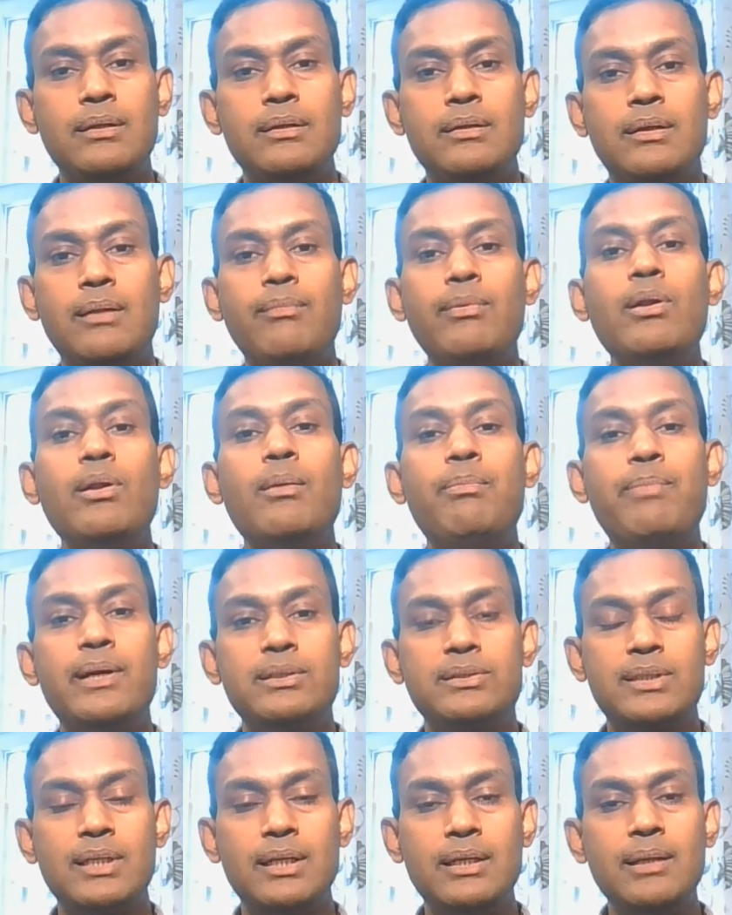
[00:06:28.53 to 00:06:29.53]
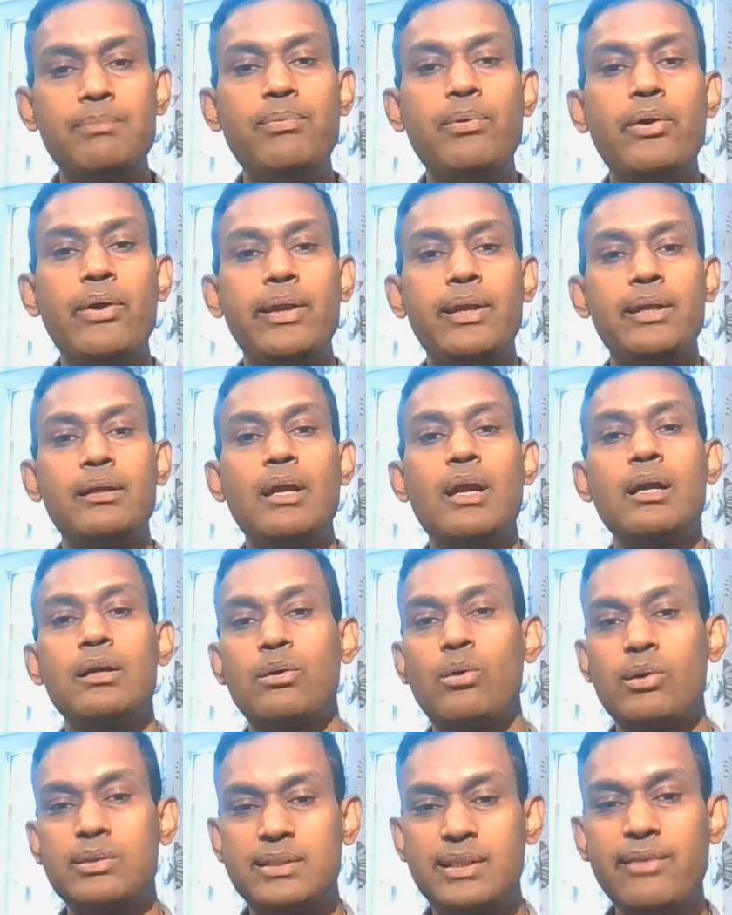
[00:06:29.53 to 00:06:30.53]
developers are deploying
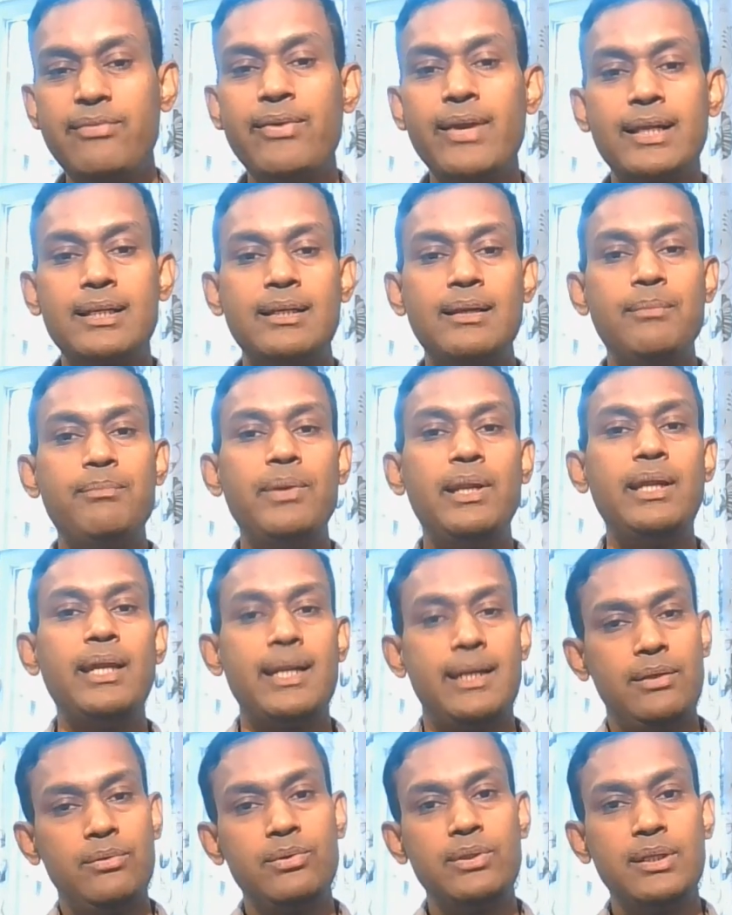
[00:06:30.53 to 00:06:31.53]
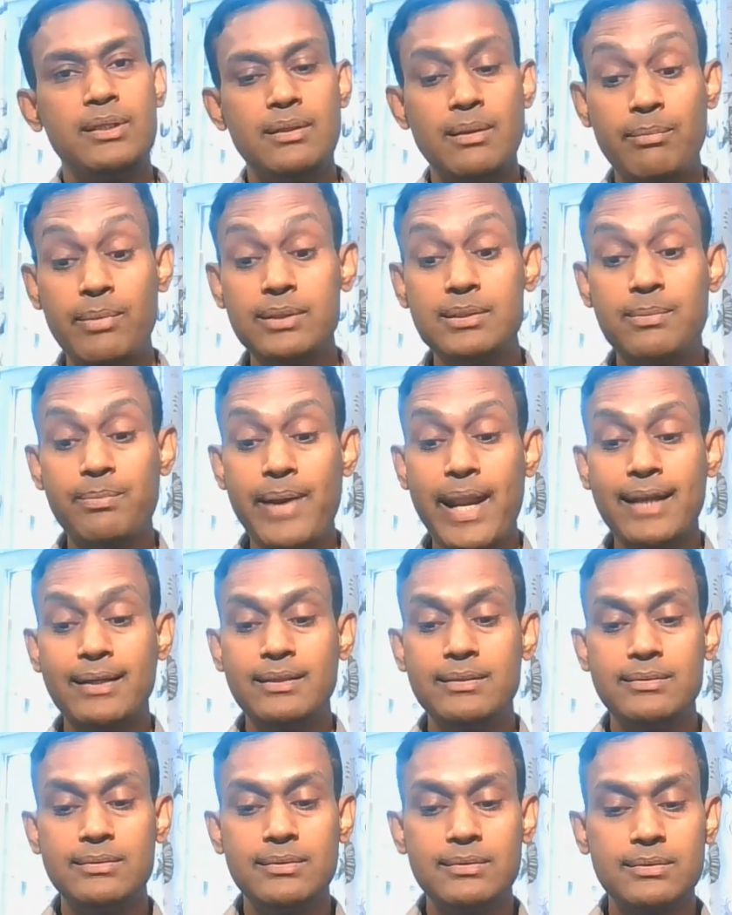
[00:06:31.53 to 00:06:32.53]
cost effectively and using the best
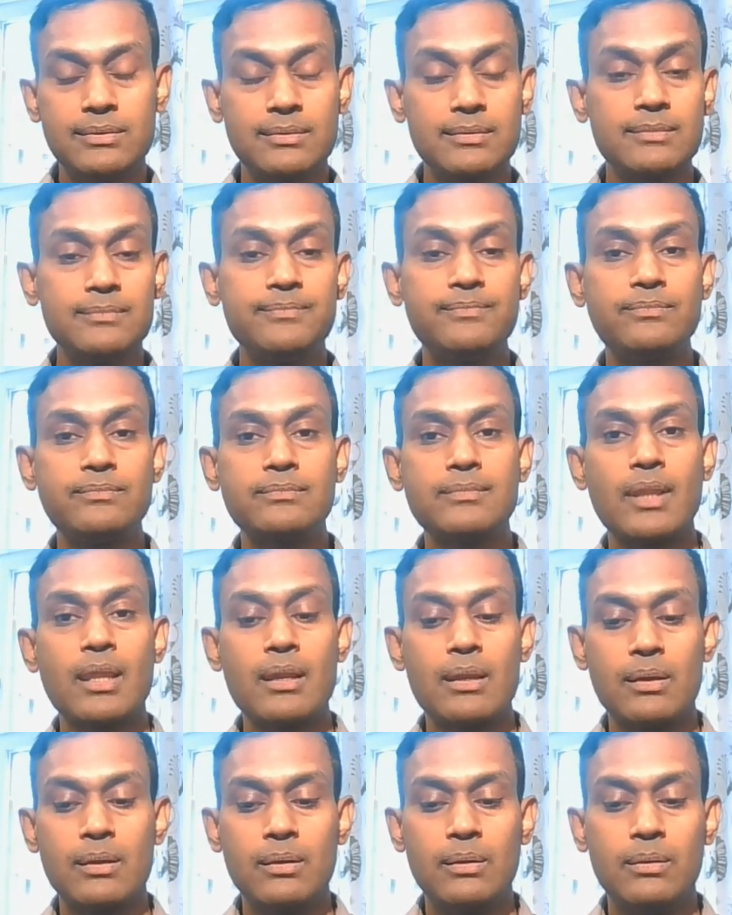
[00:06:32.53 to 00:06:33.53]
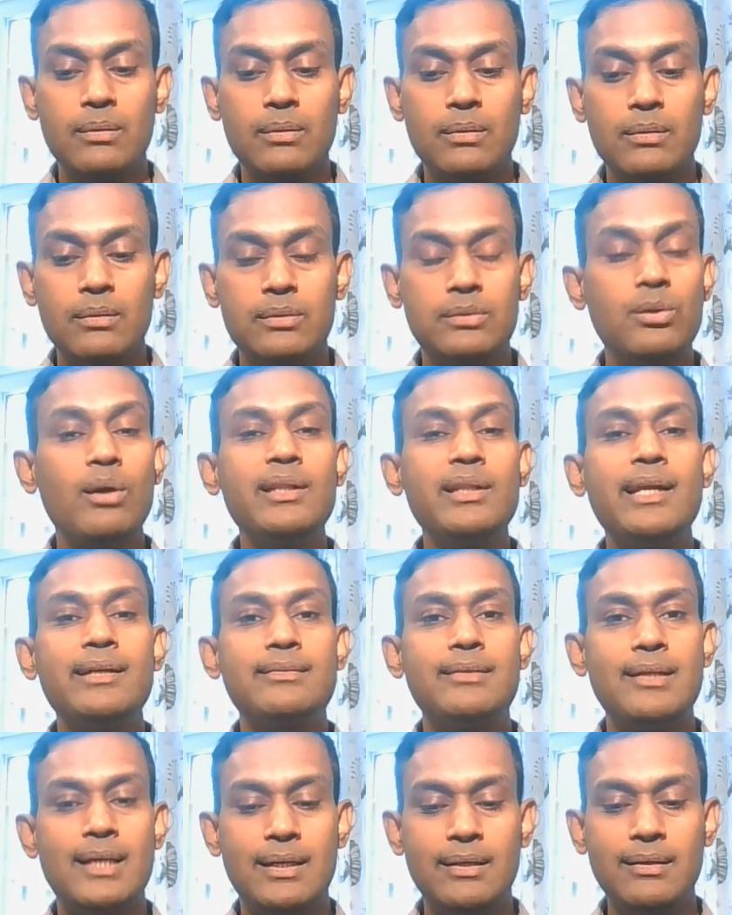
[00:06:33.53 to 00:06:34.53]
practices. So
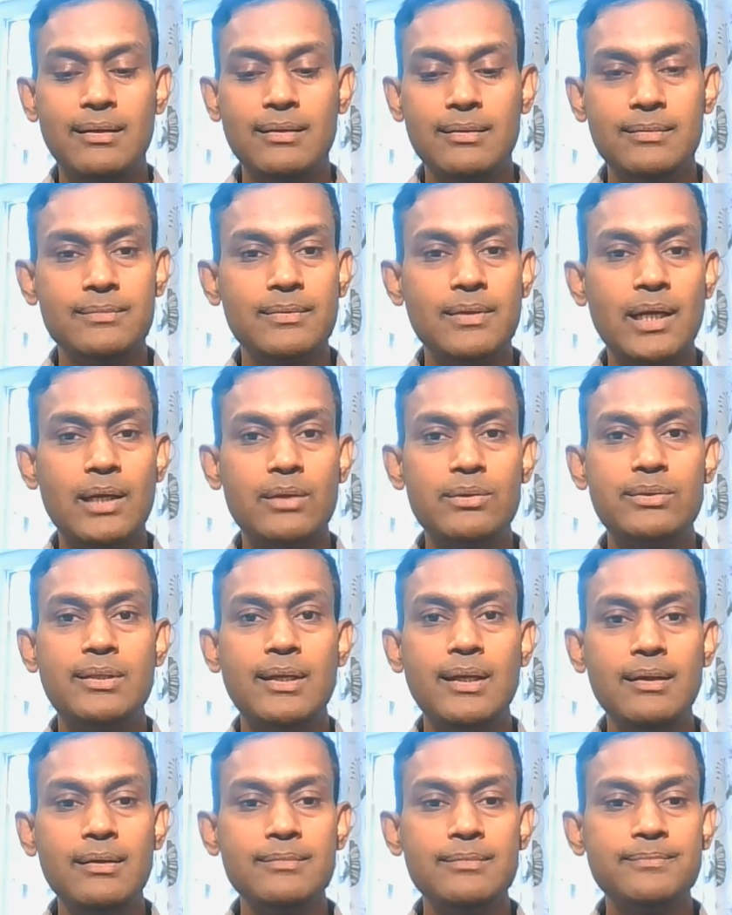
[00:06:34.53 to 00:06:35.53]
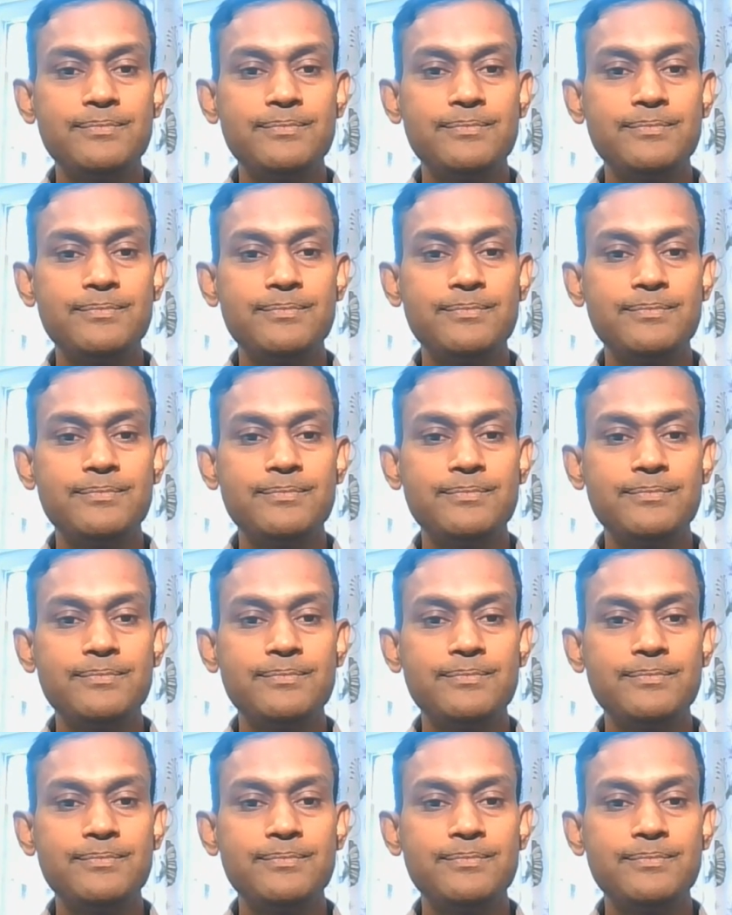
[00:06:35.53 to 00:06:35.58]
that's hard, I would say.